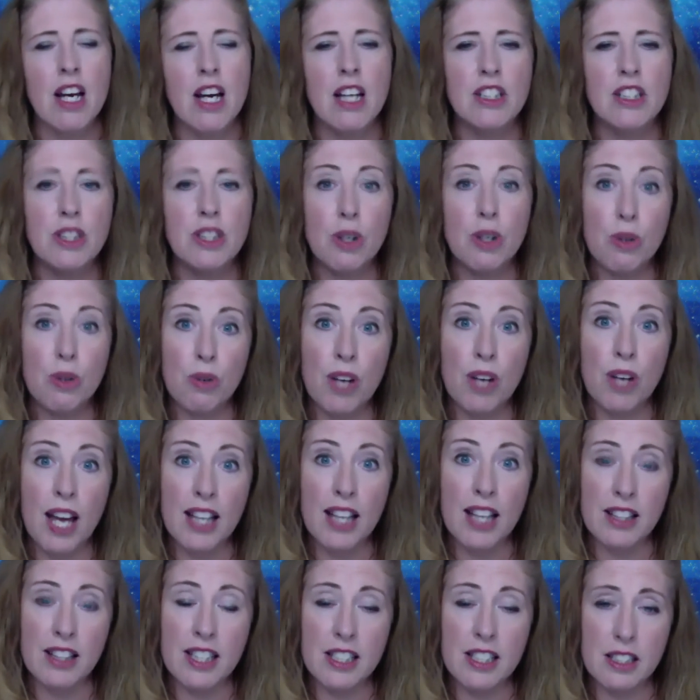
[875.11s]
So
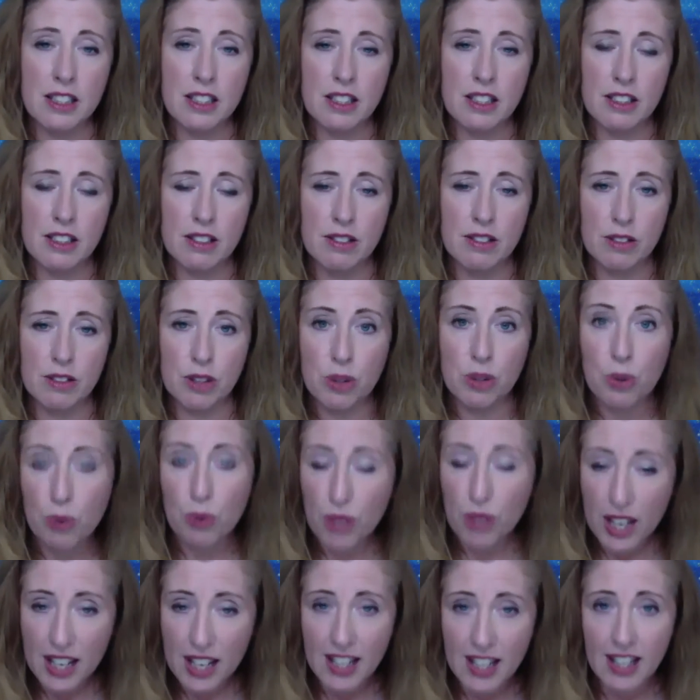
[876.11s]
at this
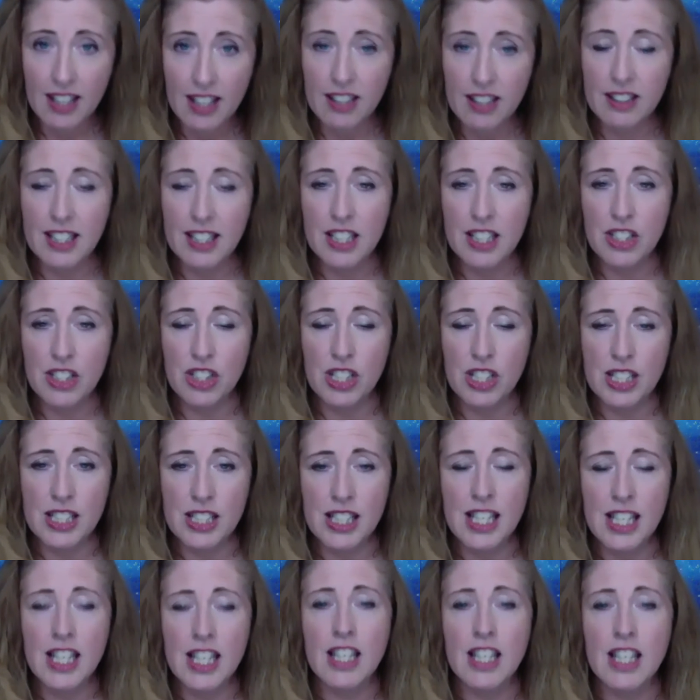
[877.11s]
degree that she's
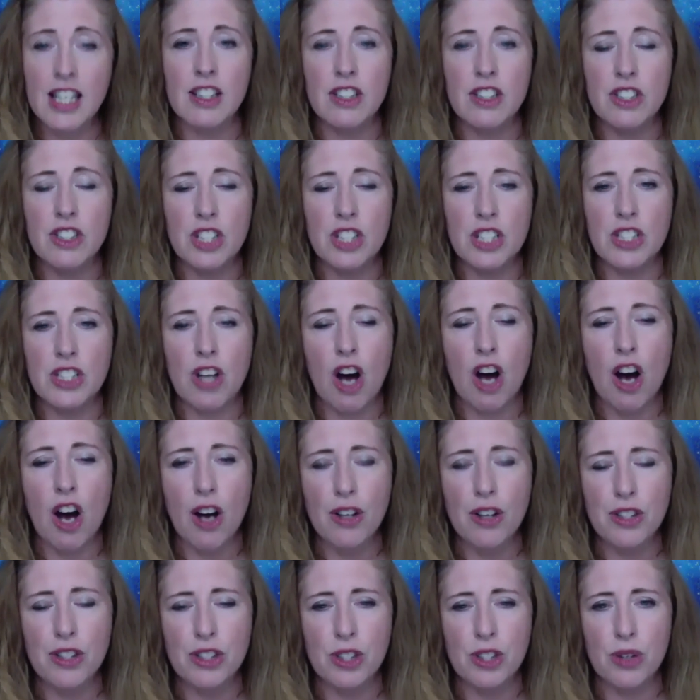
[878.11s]
in, she's
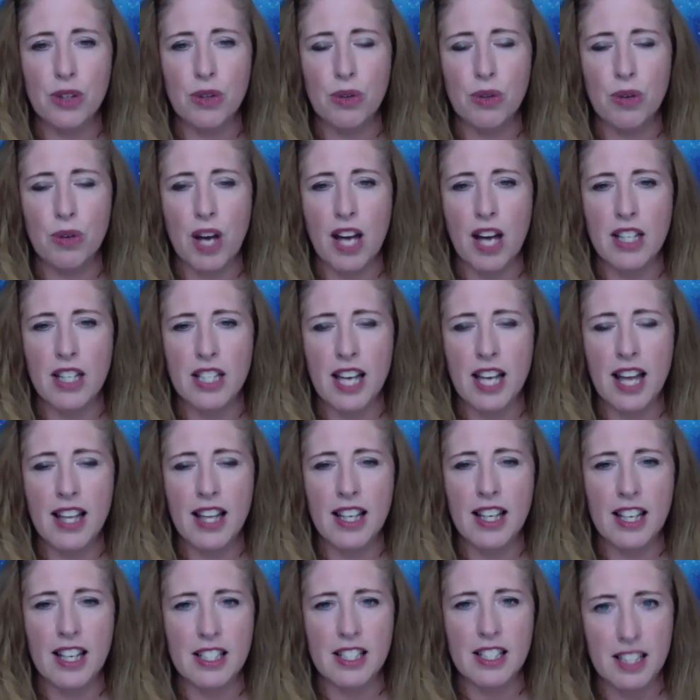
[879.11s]
also uh,
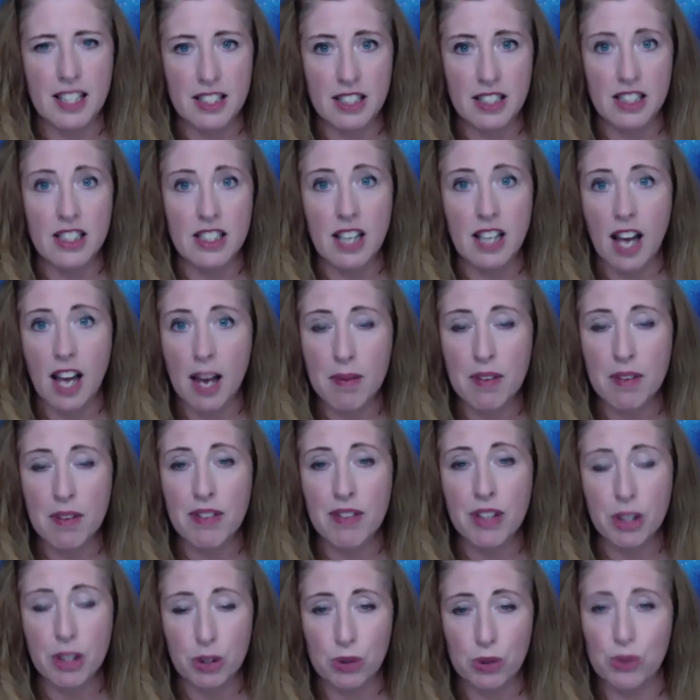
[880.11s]
telling us it's a time of
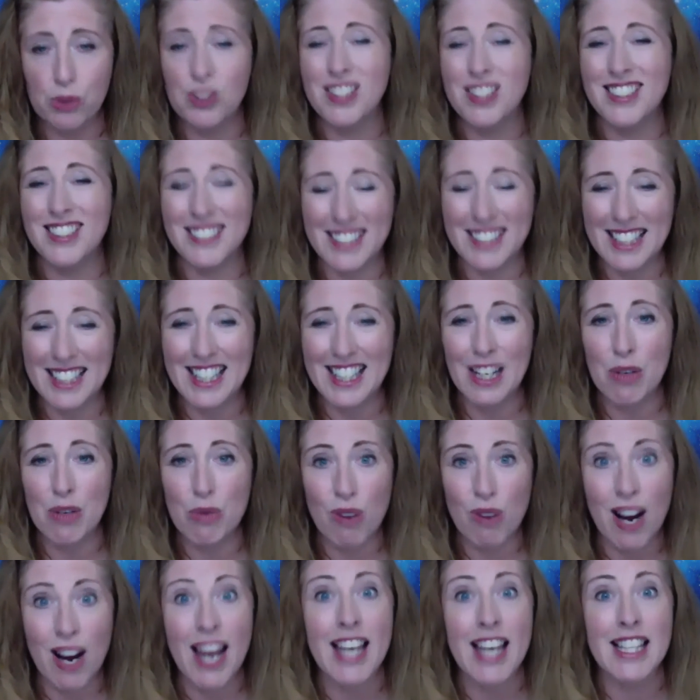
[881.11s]
a Kundalini
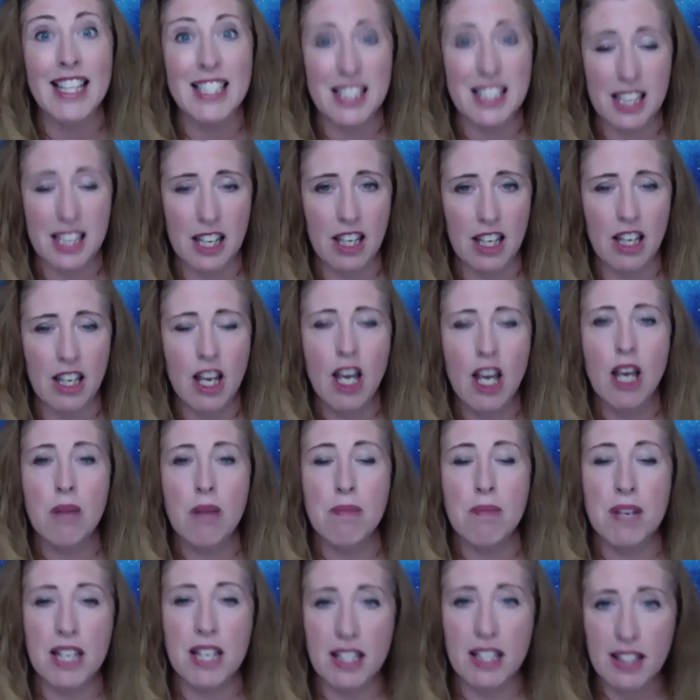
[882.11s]
rising,
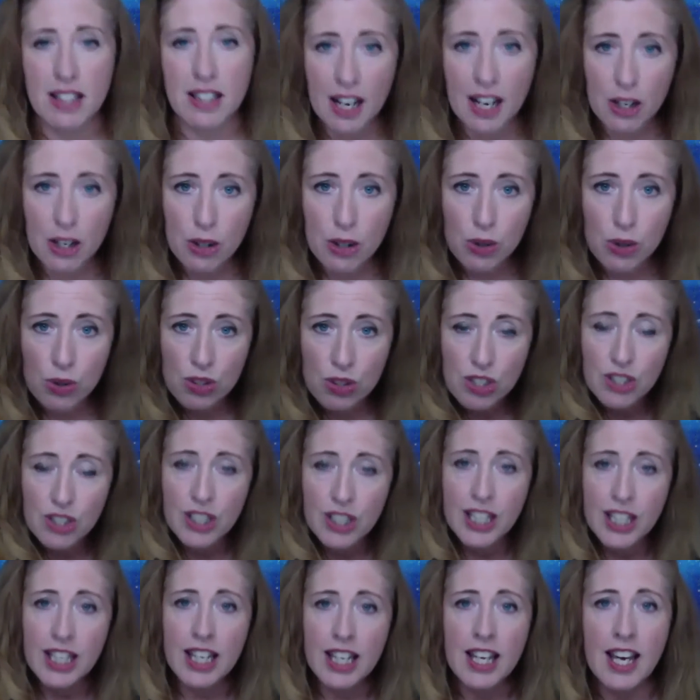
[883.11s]
meaning that
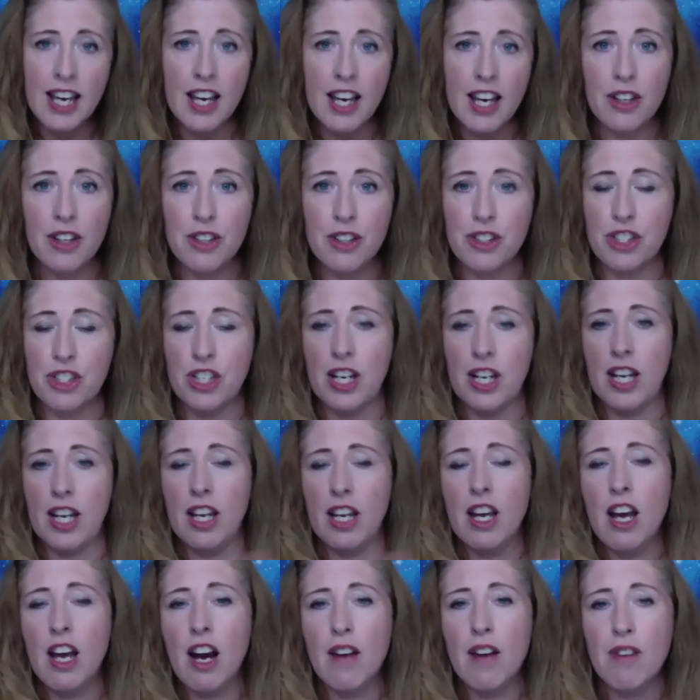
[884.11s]
Kundalini energy
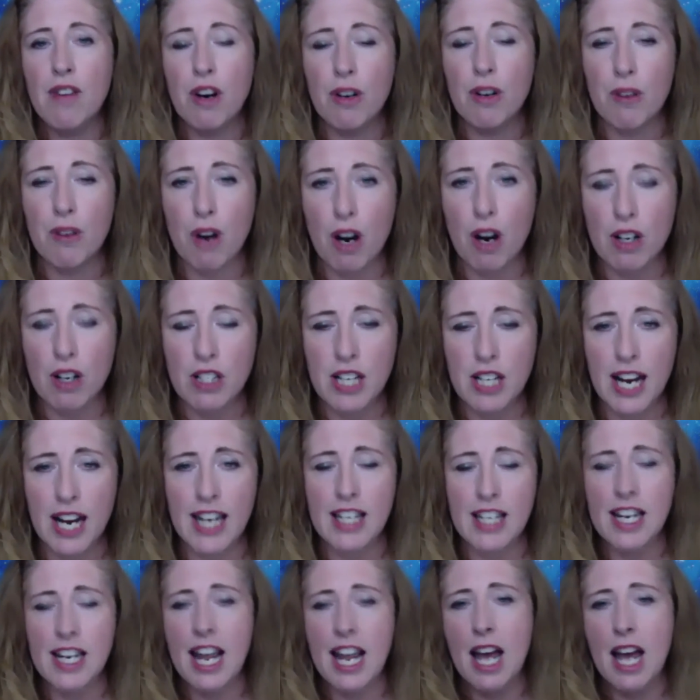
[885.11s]
of our
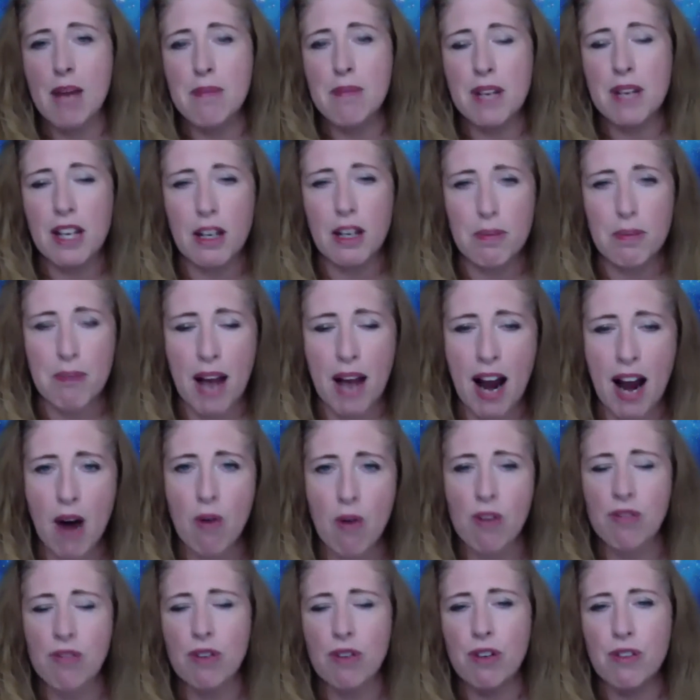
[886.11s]
dynamic,
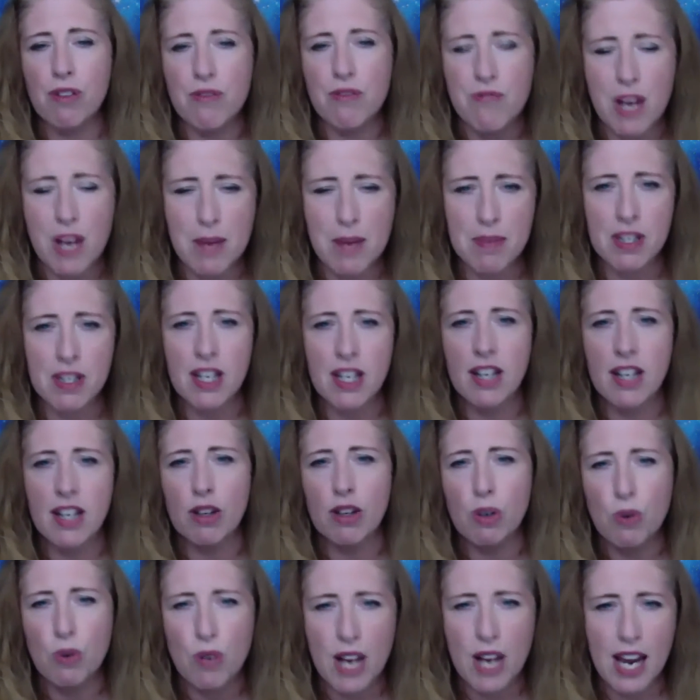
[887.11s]
powerful, feminine,
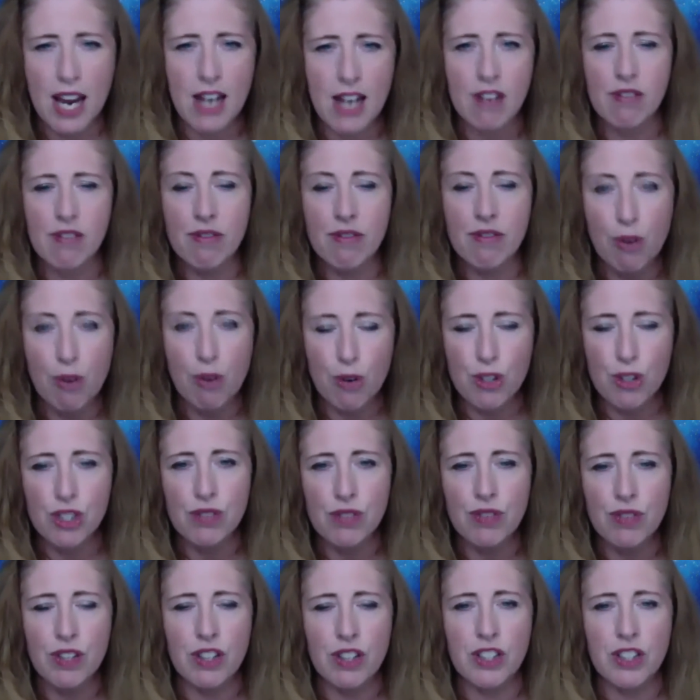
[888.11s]
creative force
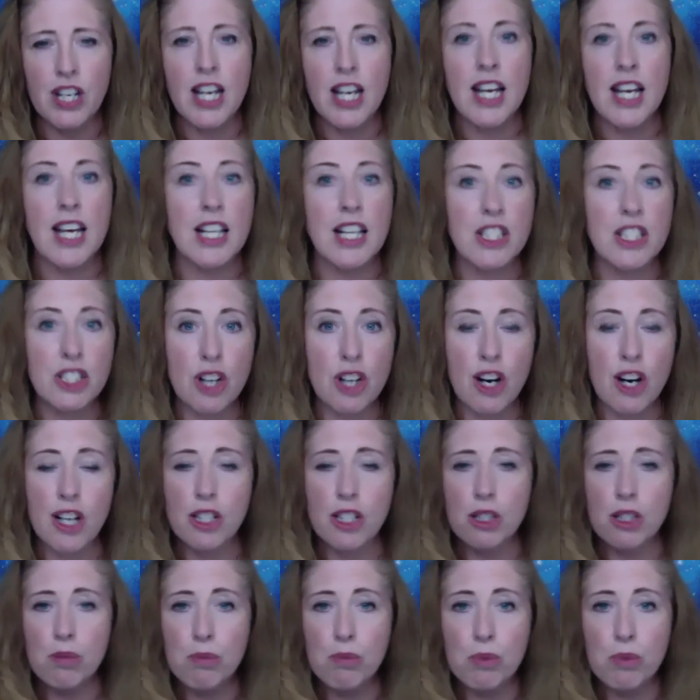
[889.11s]
field is starting
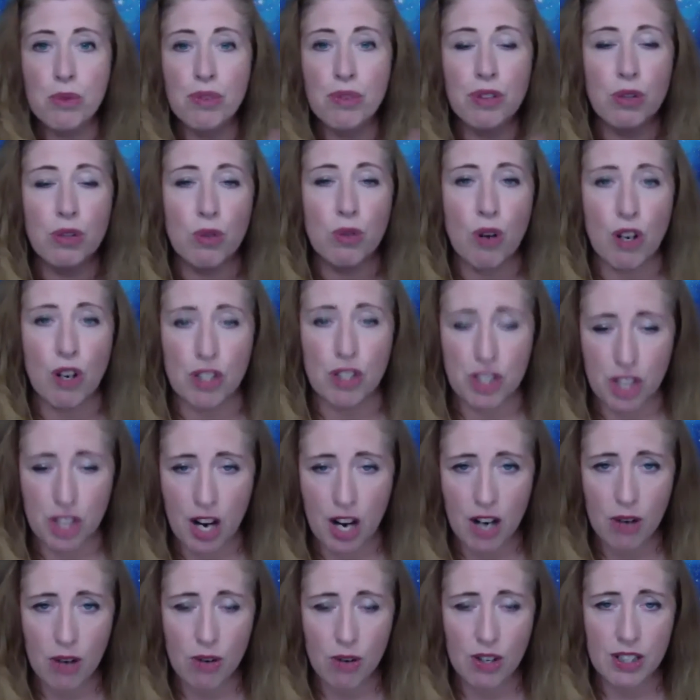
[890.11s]
to move through our
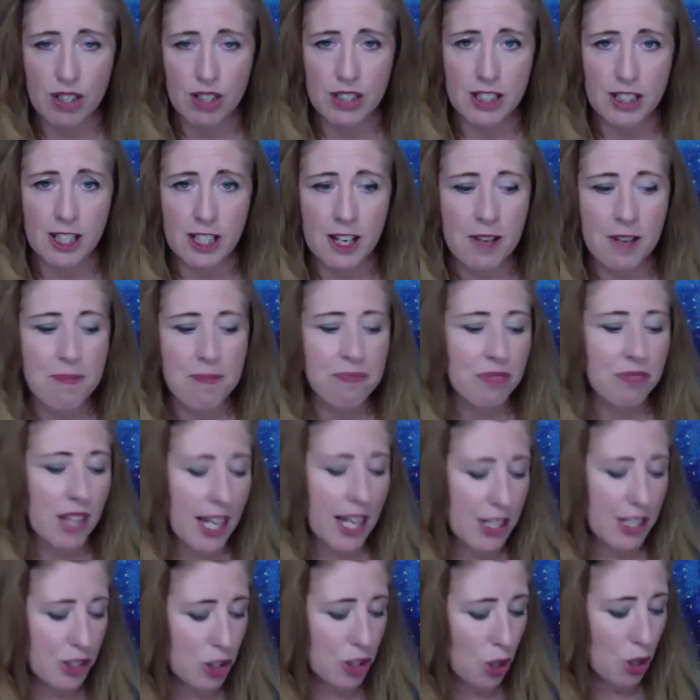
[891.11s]
chakras.
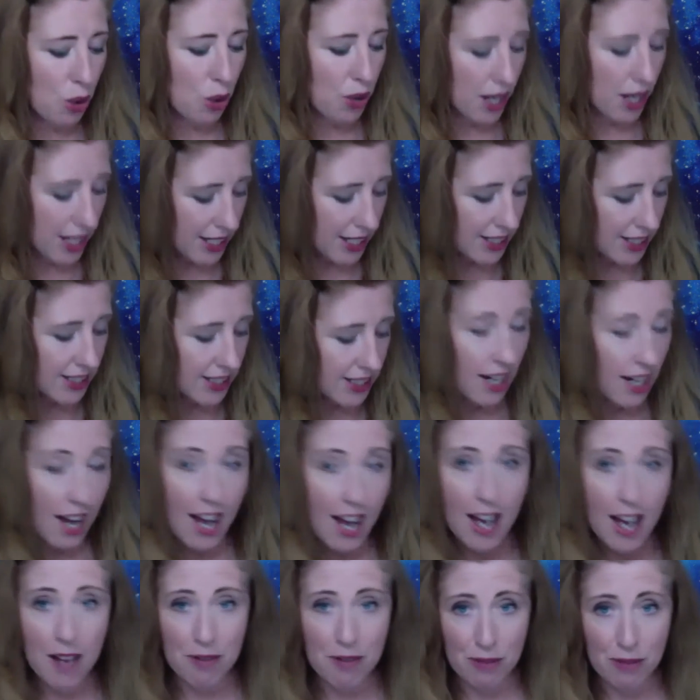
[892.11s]
And so it is
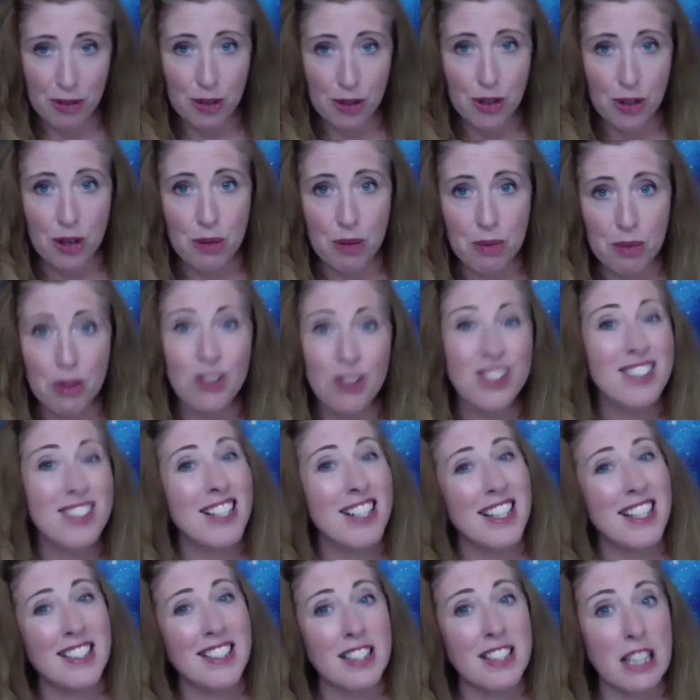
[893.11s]
time, Virgo Moon
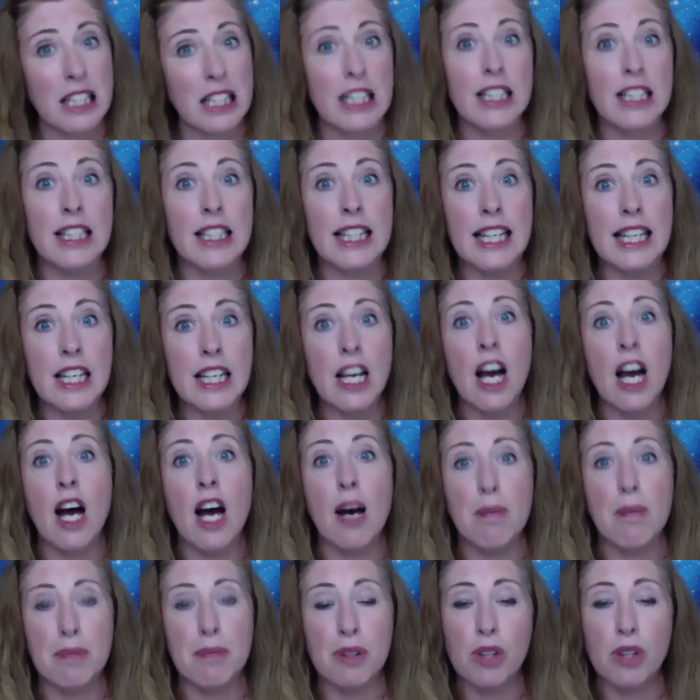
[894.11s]
says, to clean
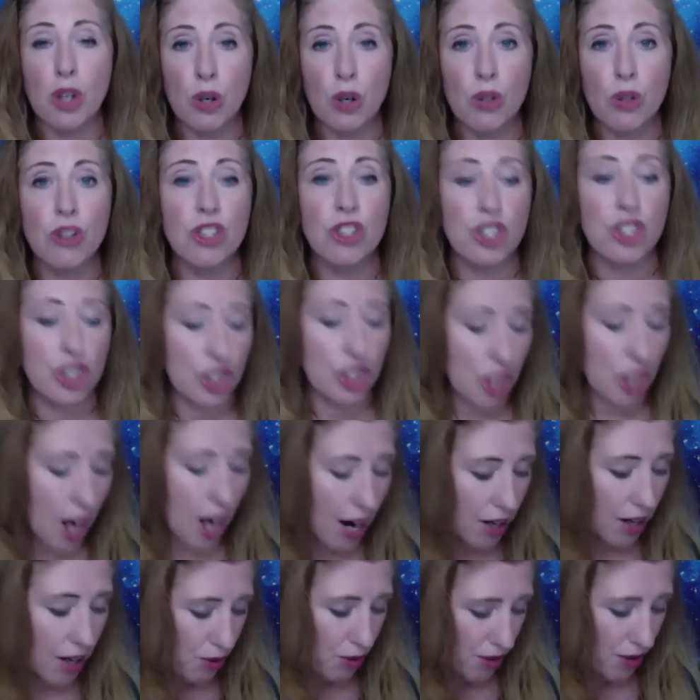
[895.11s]
up those
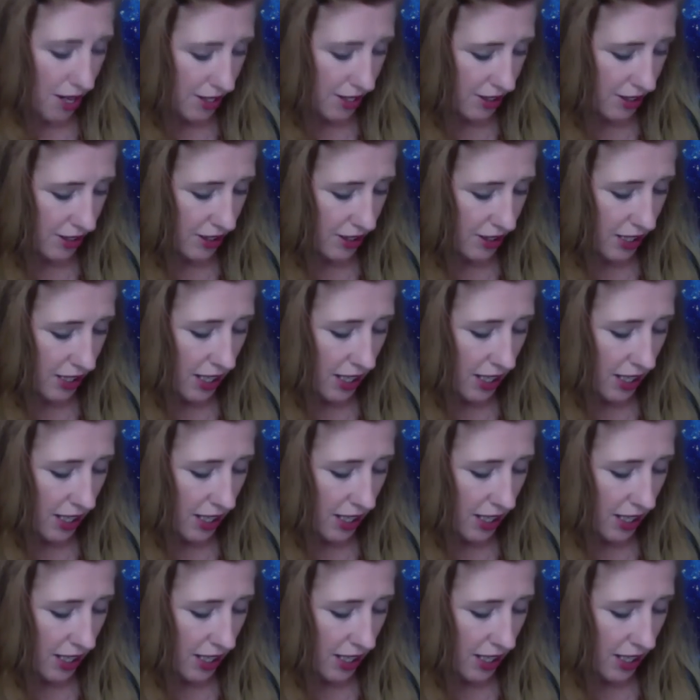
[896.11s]
chakras.